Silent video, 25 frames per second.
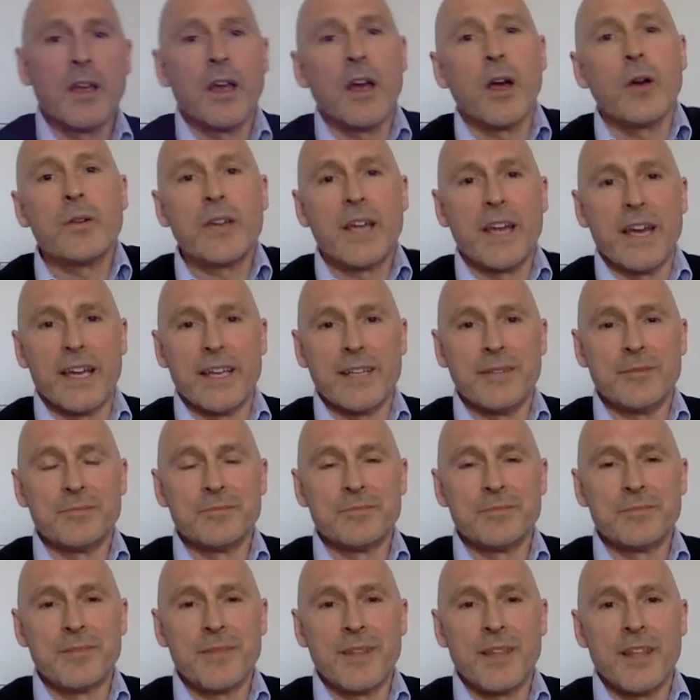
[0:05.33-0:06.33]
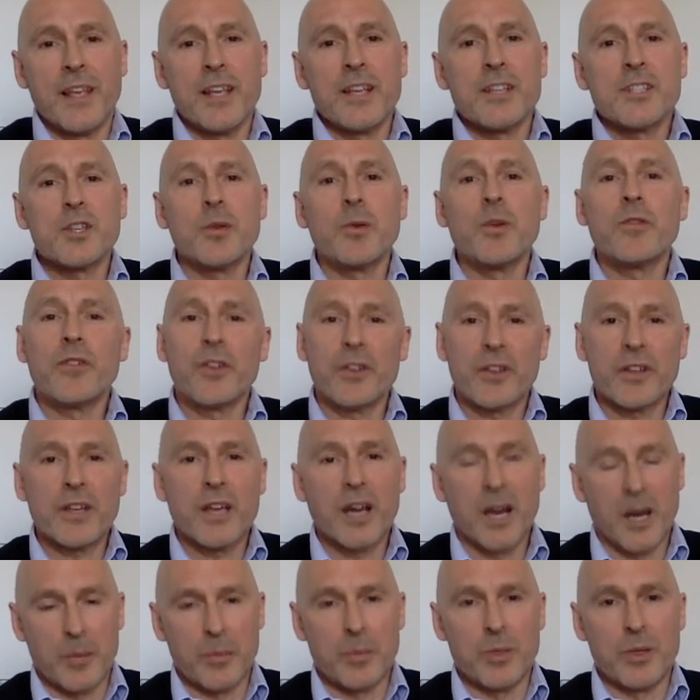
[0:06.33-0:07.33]
Okay, so we've got a
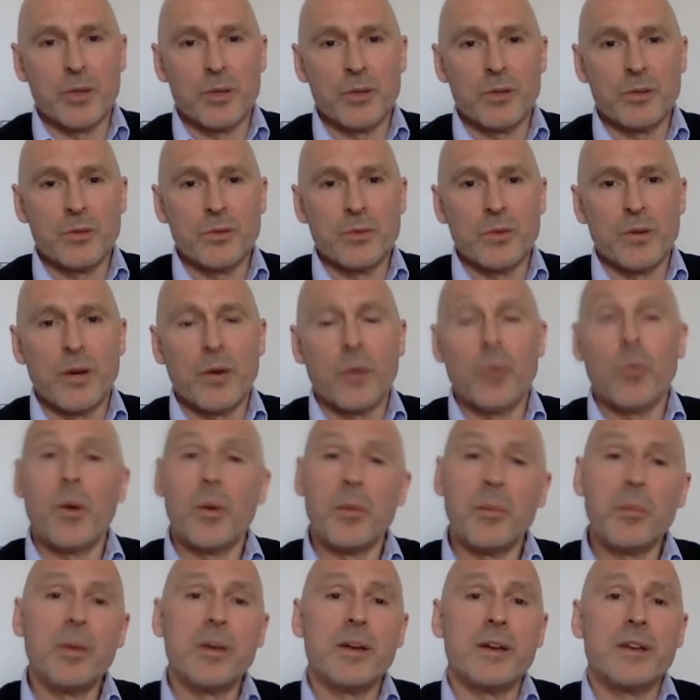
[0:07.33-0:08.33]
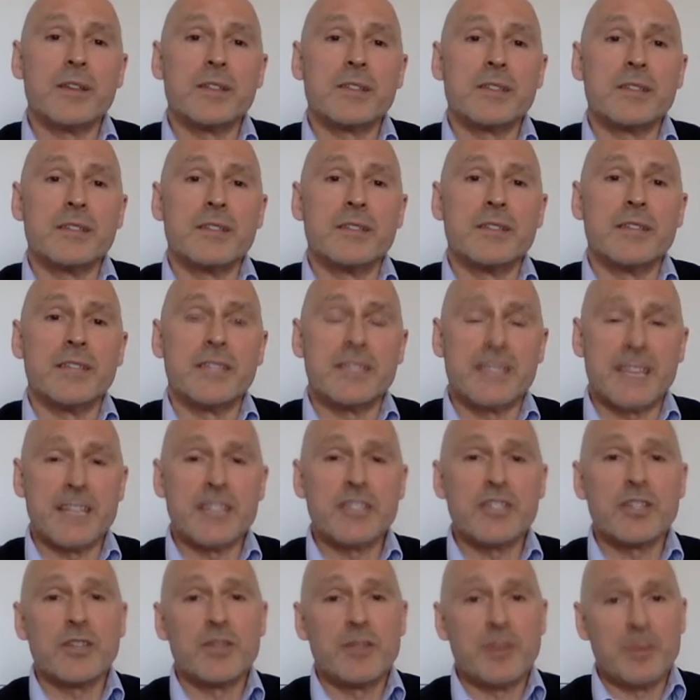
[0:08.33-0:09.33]
couple where one person is
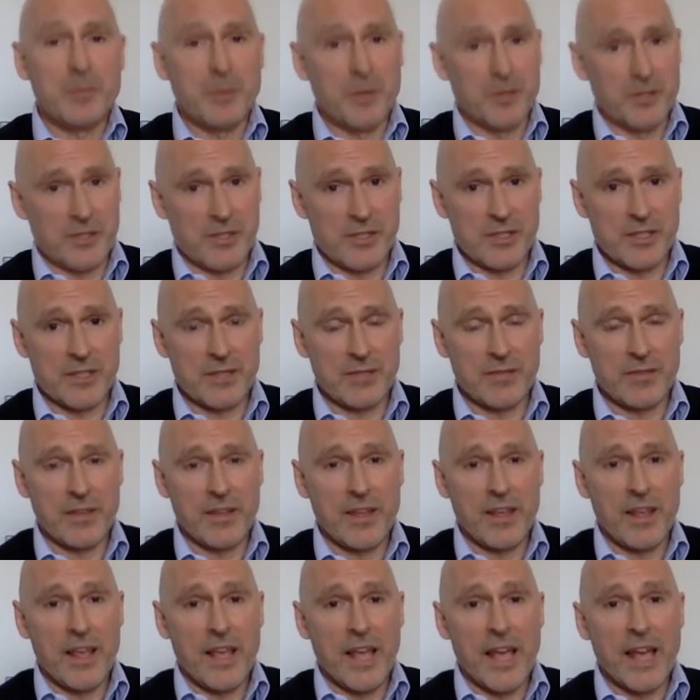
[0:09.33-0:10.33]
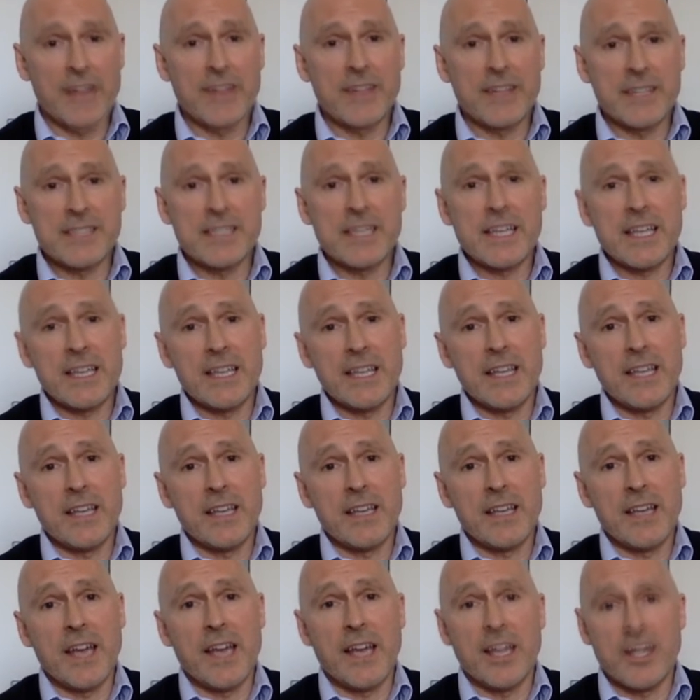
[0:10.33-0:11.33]
HIV positive and they're taking
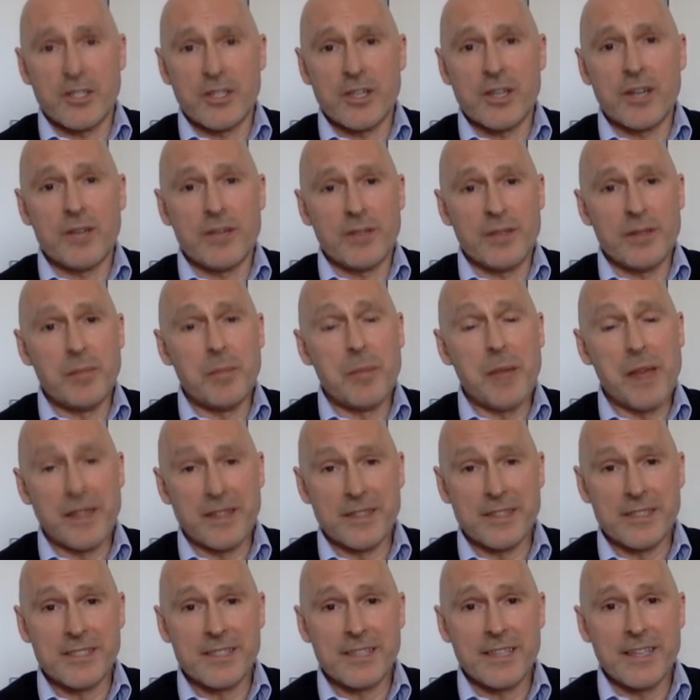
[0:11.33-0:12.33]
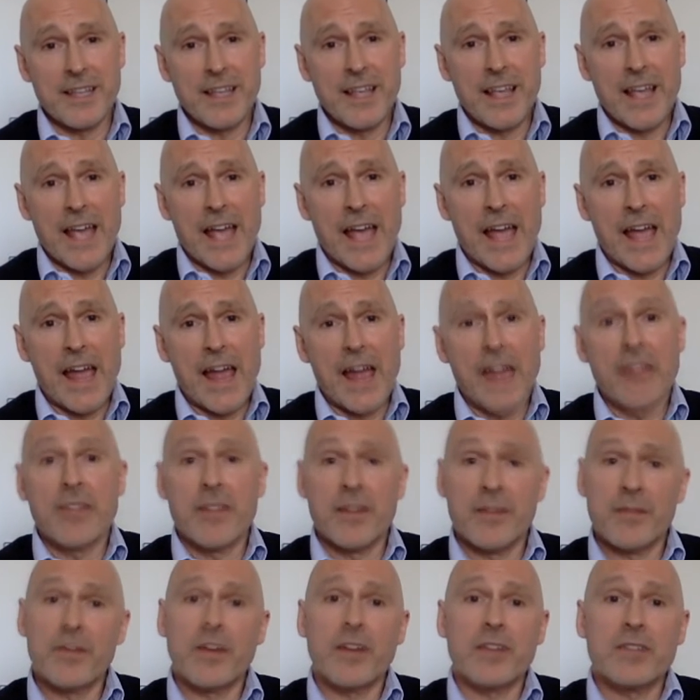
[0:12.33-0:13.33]
HIV meds and their
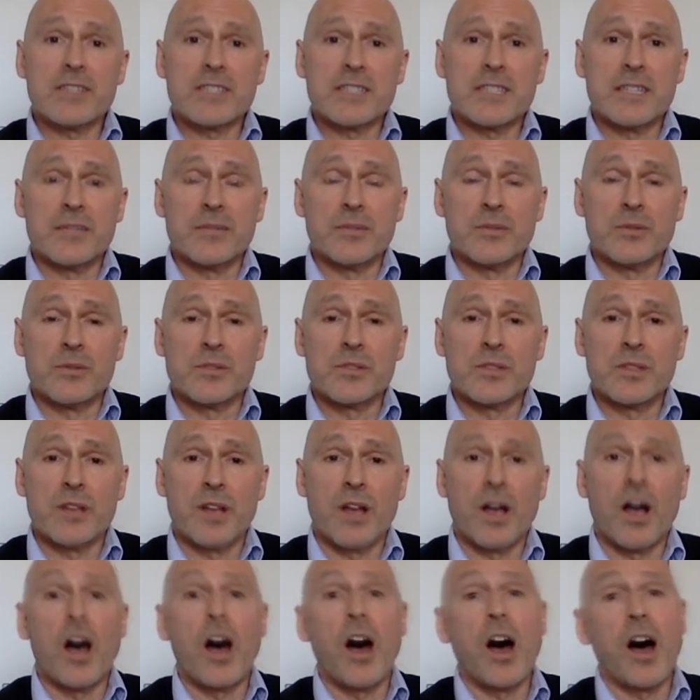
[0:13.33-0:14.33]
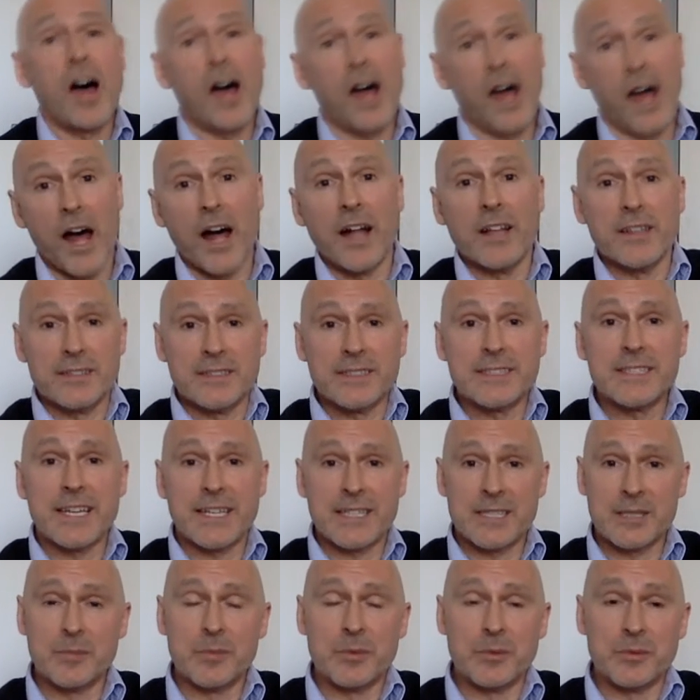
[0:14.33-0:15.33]
virus levels are
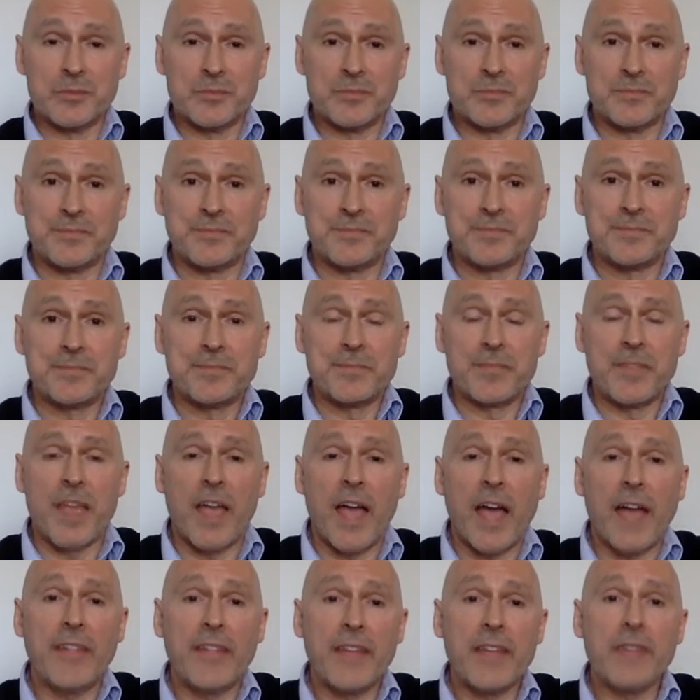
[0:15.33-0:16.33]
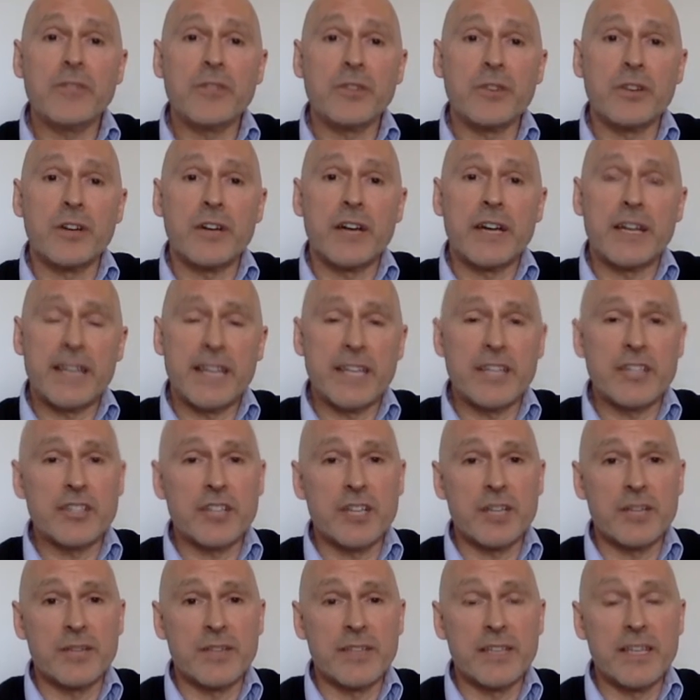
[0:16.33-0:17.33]
undetectable. And they've got an
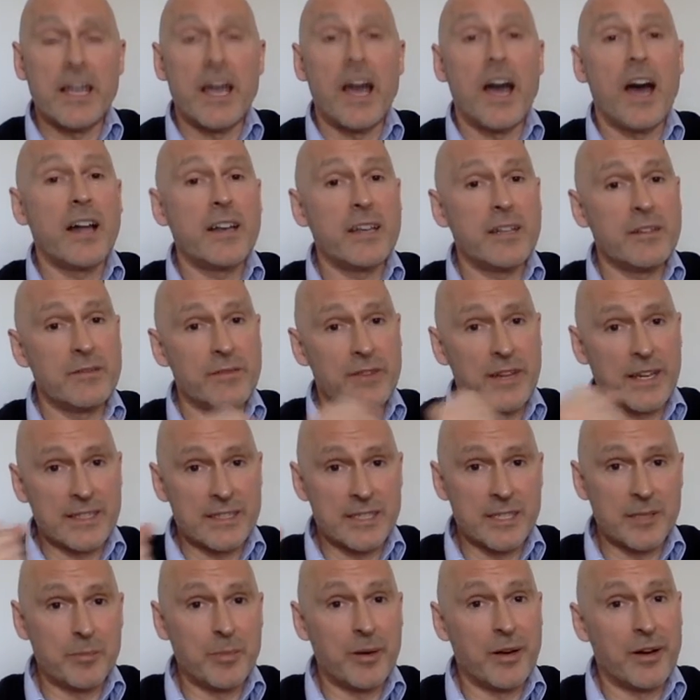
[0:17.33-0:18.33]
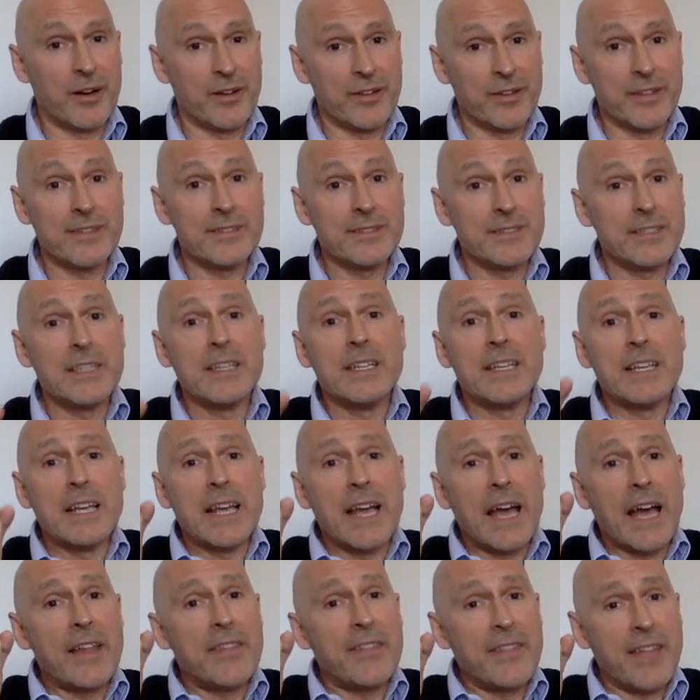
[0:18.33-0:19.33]
HIV uninfected partner,
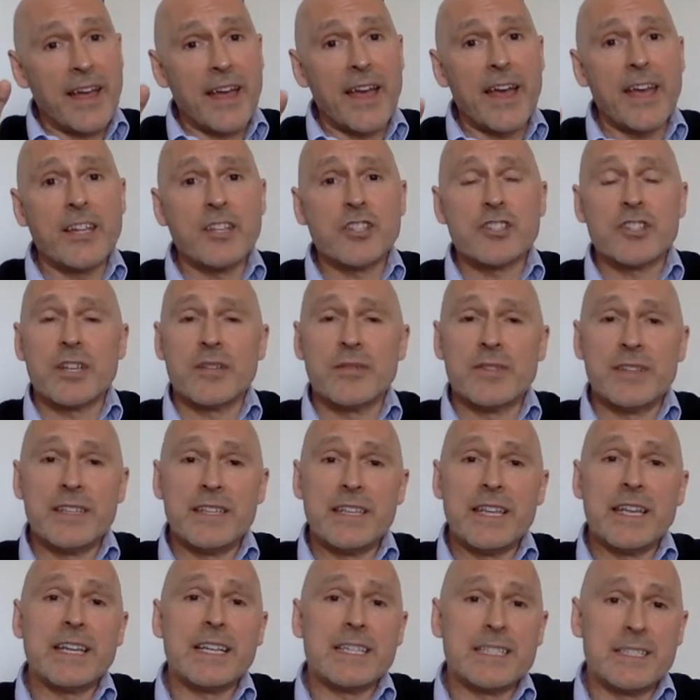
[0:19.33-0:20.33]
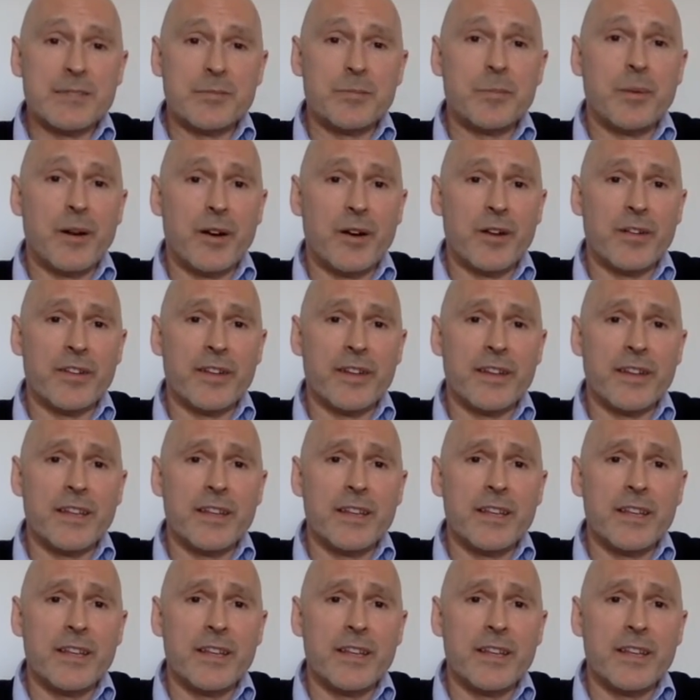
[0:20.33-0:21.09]
and that HIV negative partner